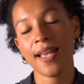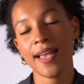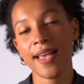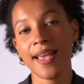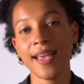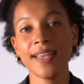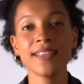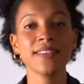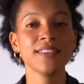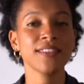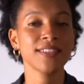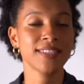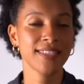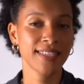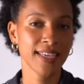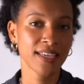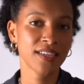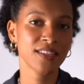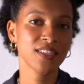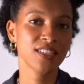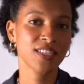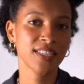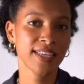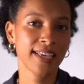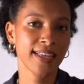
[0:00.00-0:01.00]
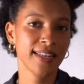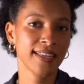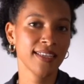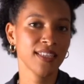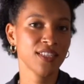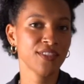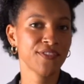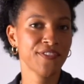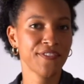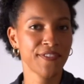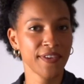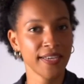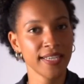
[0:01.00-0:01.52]
And the second
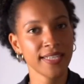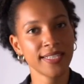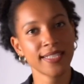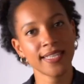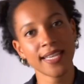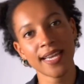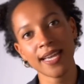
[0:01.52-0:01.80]
challenge faced